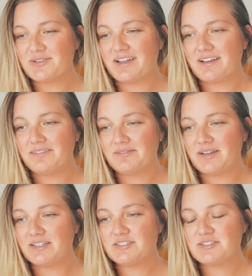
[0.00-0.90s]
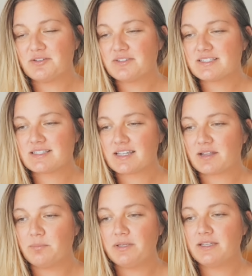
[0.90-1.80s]
yeah, I just know this is like
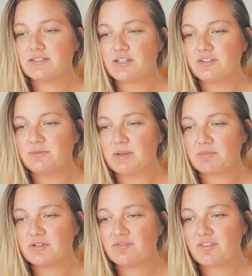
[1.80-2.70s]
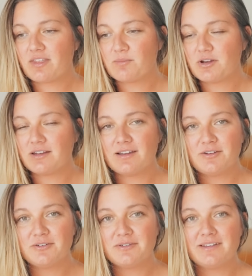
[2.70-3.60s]
a peak childhood memory for them right now